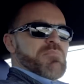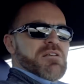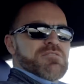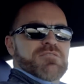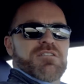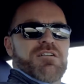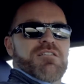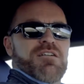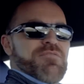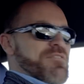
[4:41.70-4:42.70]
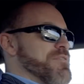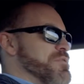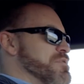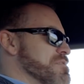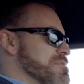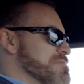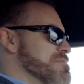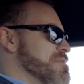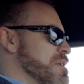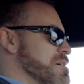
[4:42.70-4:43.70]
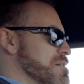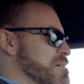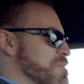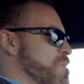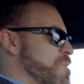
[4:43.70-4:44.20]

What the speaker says: the muscle car of the future, right here.